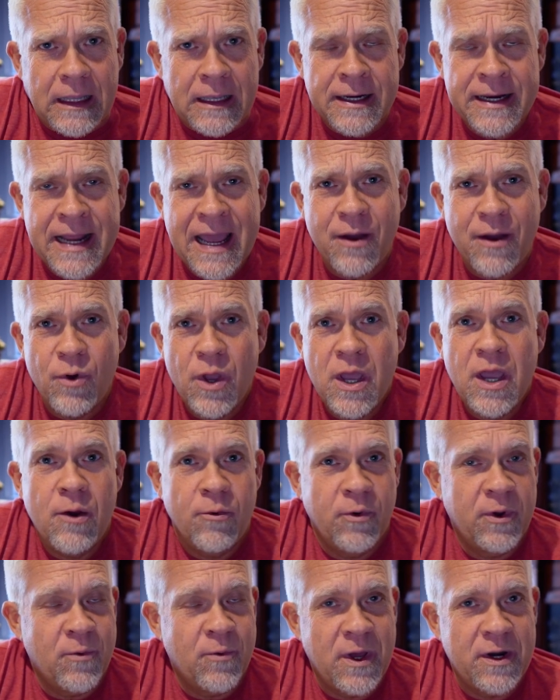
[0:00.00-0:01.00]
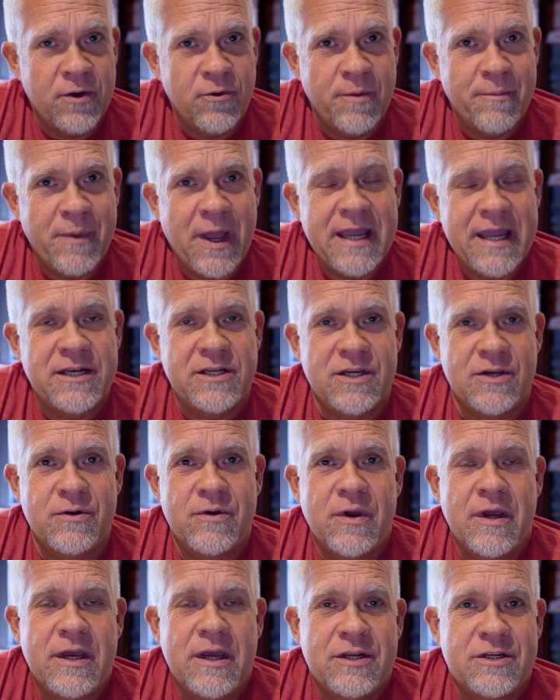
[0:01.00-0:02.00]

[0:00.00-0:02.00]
Now, we want to remind you